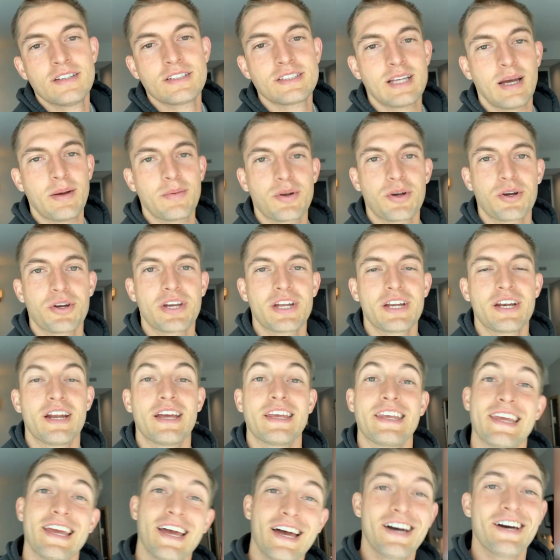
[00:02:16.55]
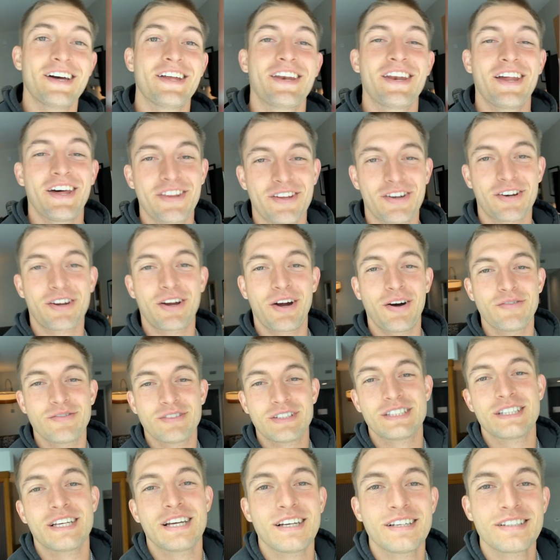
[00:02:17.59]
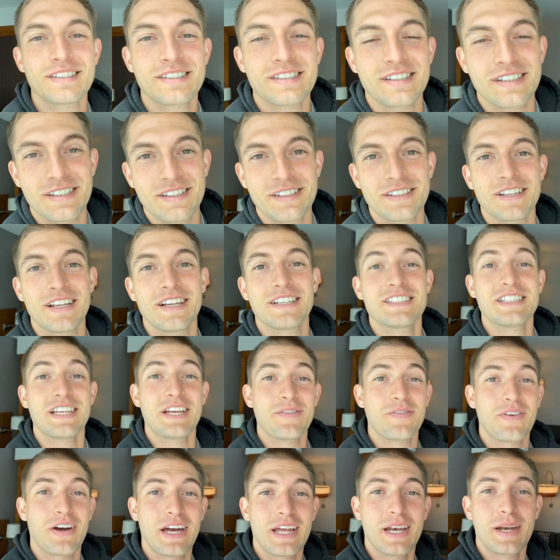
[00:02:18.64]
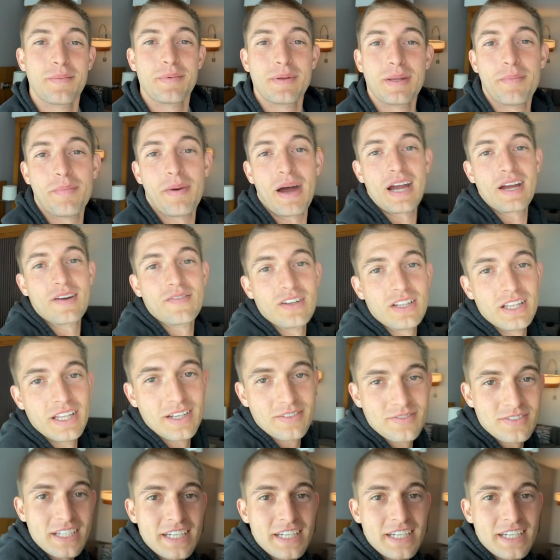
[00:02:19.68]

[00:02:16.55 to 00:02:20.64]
It's time to go get yet another COVID test and let's see if I end up in the back of a Lyft